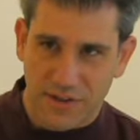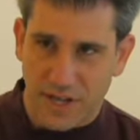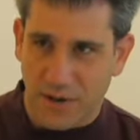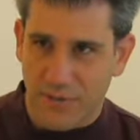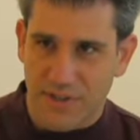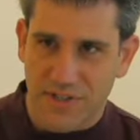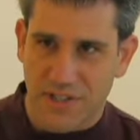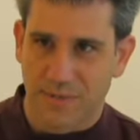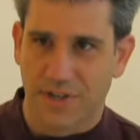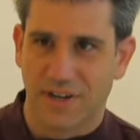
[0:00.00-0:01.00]
in the outreach
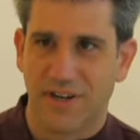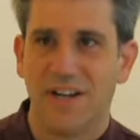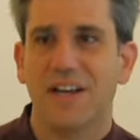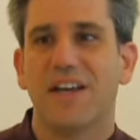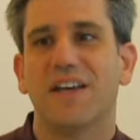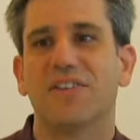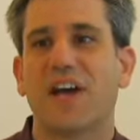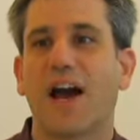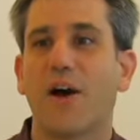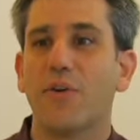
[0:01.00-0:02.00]
team here is
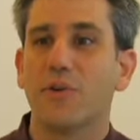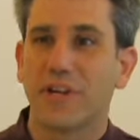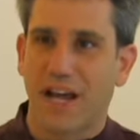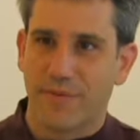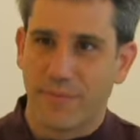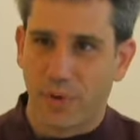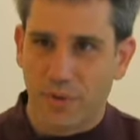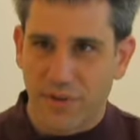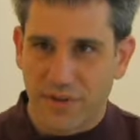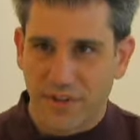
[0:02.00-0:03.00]
how you can have
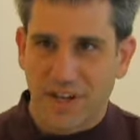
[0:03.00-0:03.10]
both.